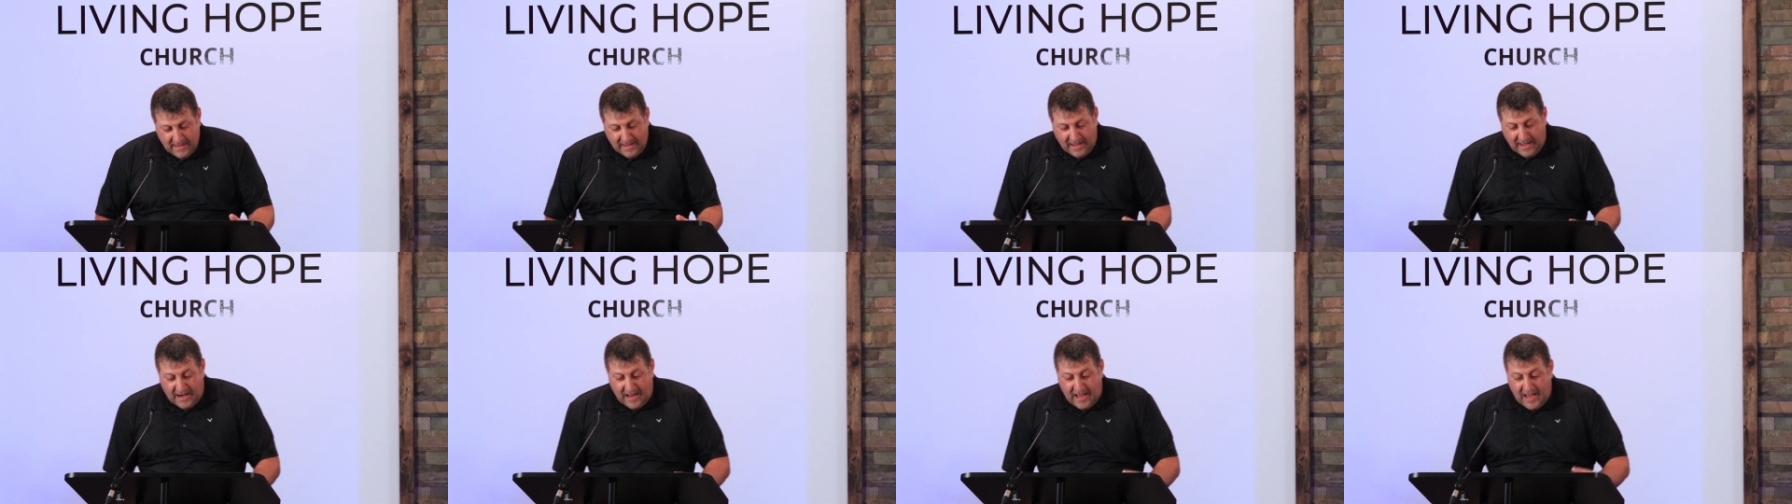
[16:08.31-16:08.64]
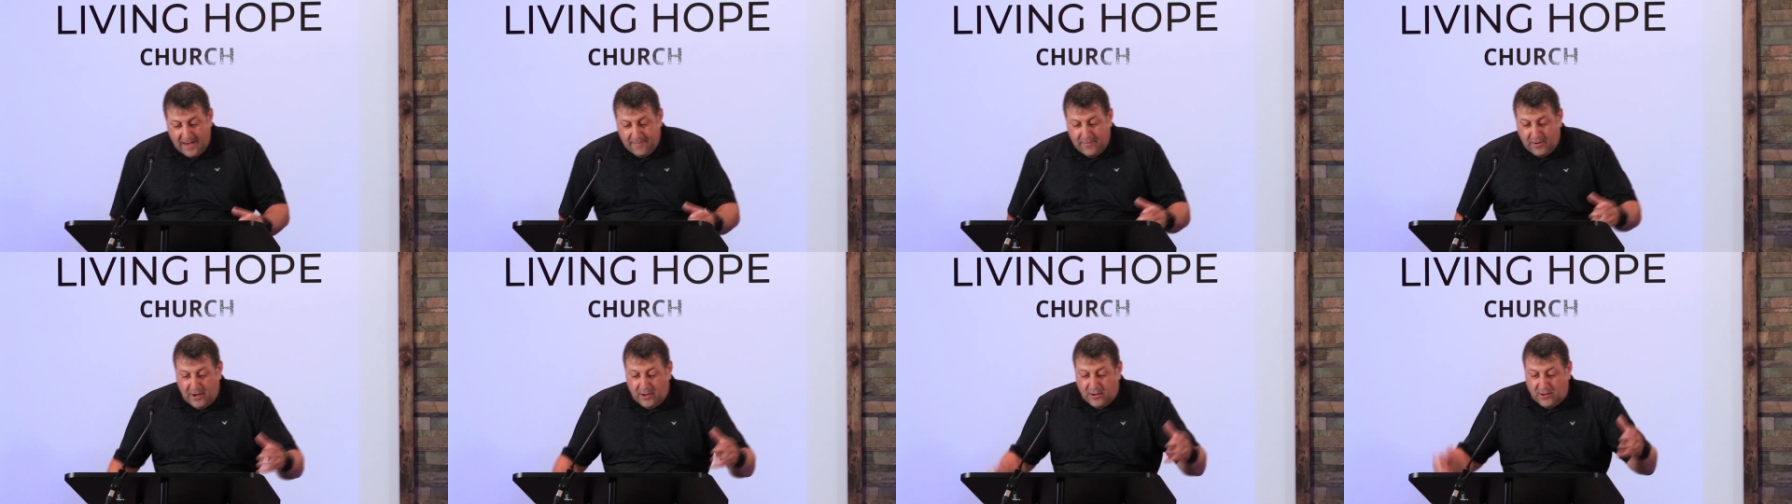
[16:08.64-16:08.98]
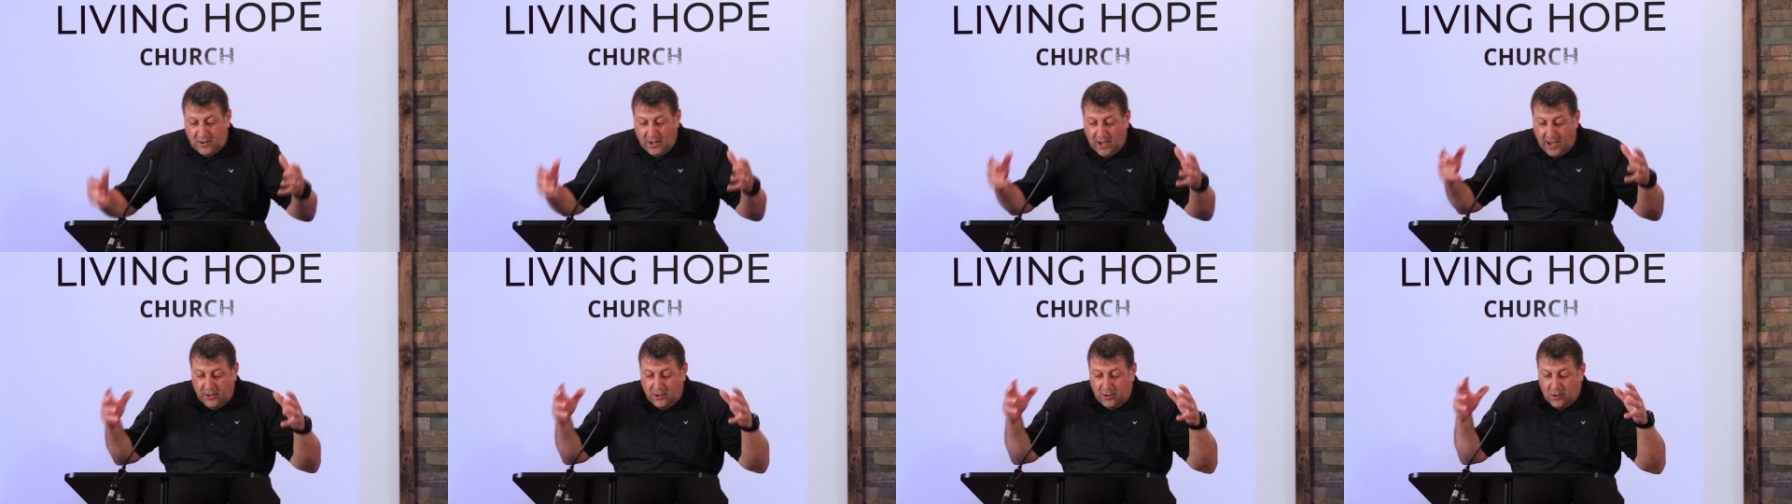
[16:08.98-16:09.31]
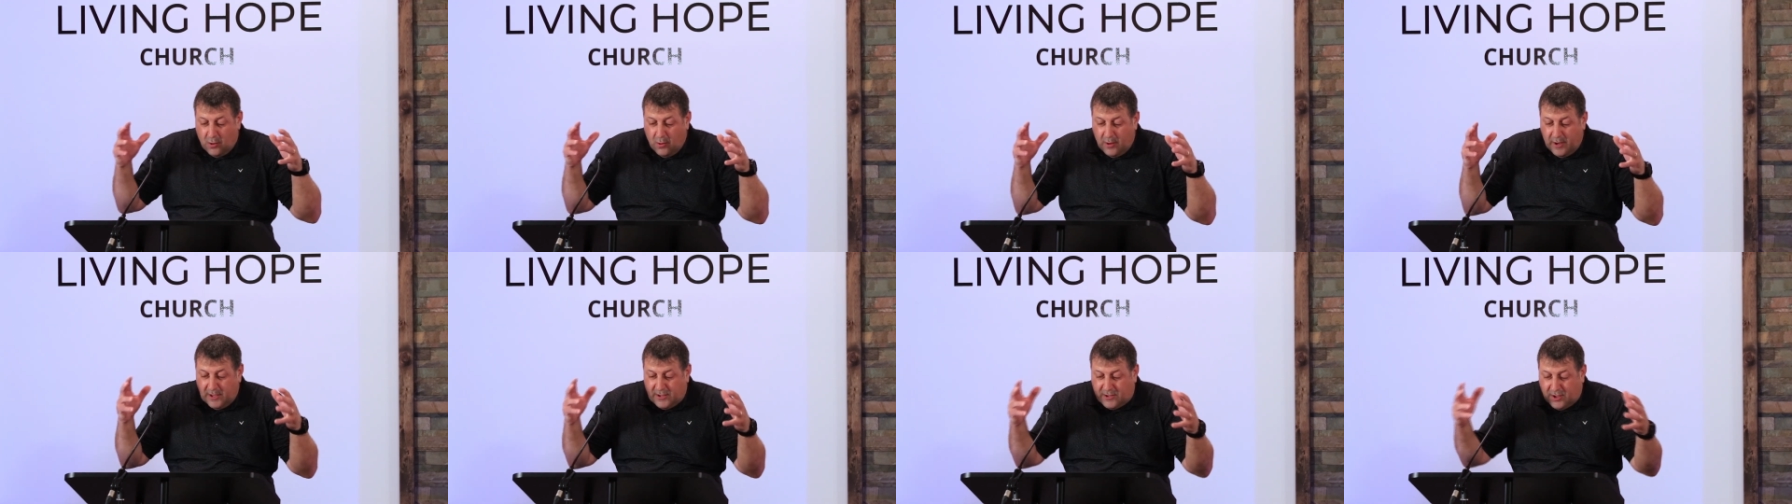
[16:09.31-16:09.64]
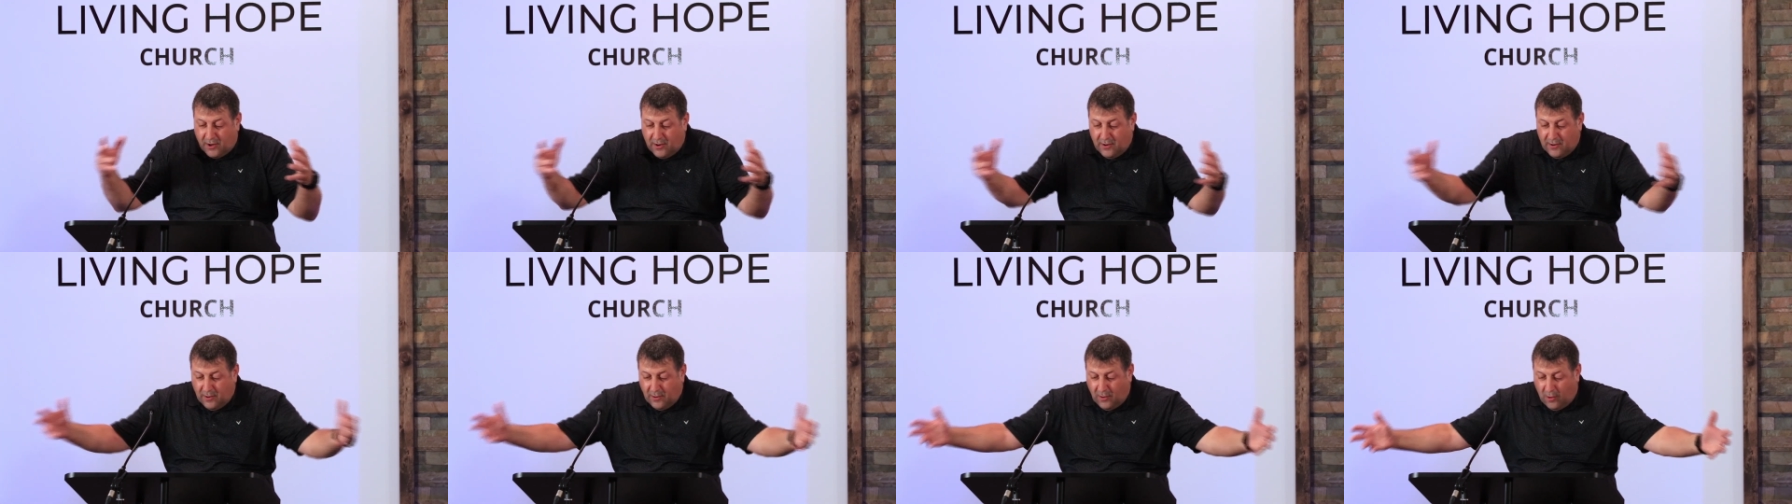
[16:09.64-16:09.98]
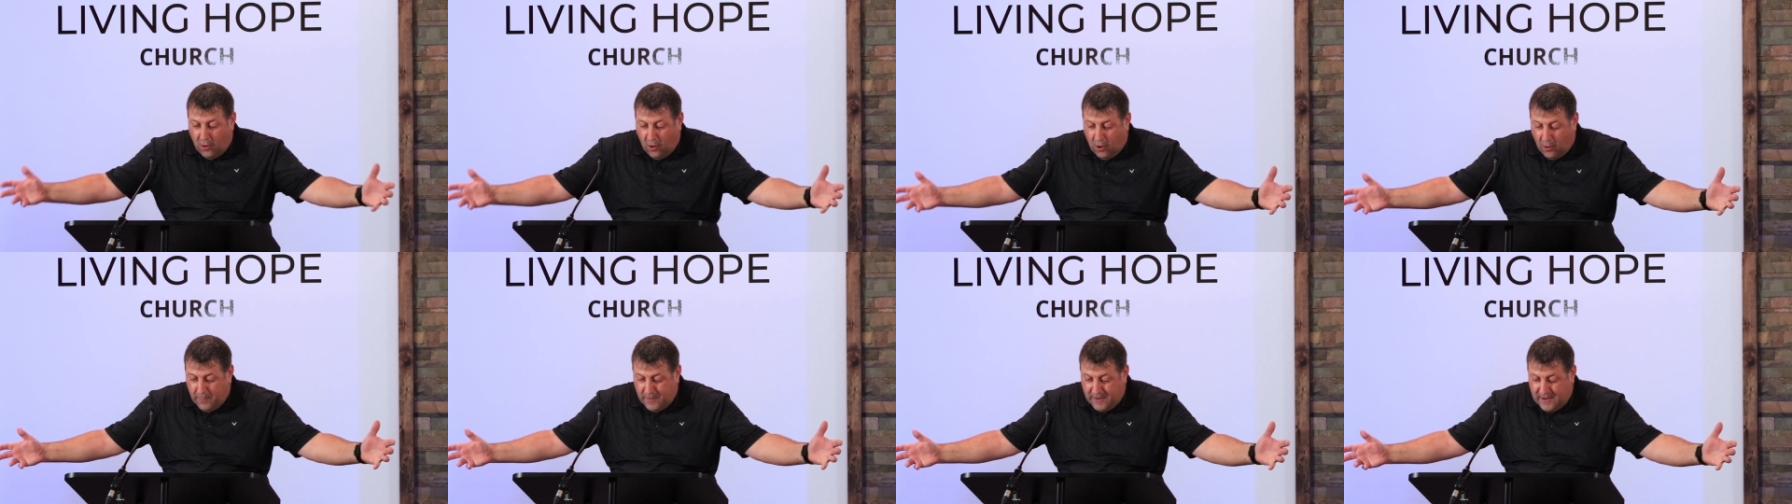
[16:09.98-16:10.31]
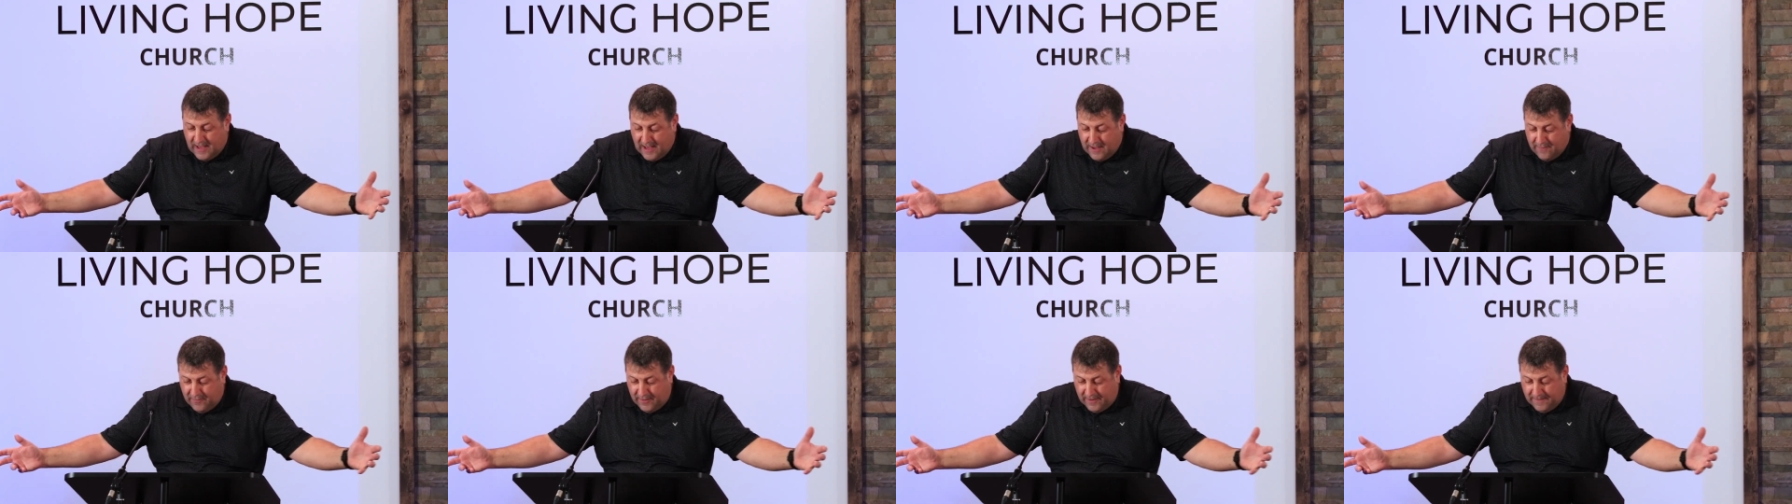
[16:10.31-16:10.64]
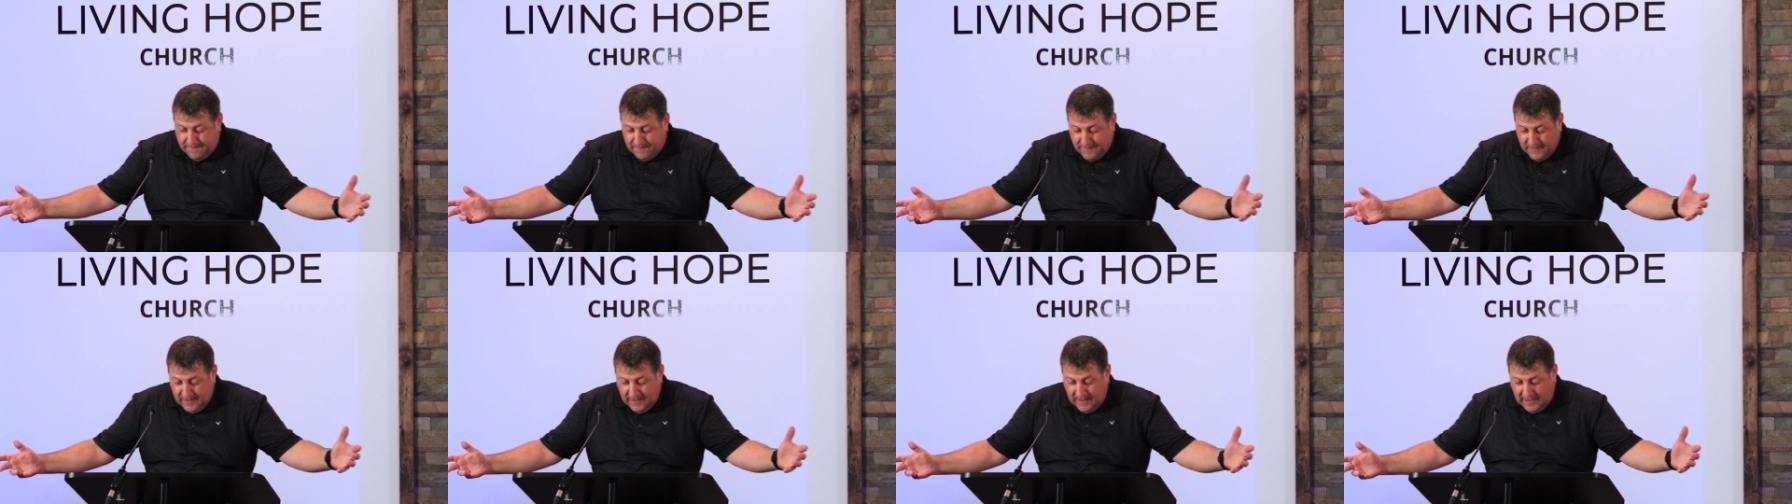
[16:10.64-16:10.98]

And I have an, a new eternal home in heaven,